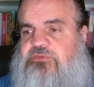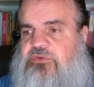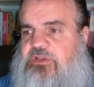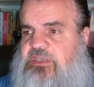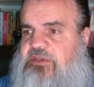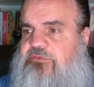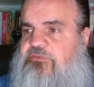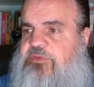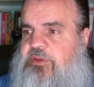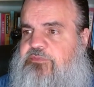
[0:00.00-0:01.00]
to forgive
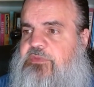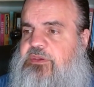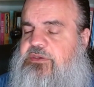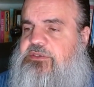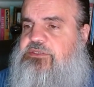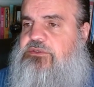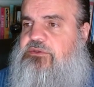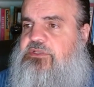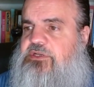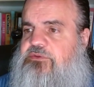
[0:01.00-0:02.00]
some
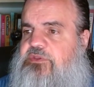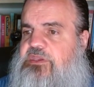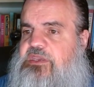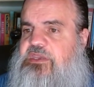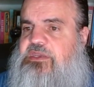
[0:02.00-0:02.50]
student loans.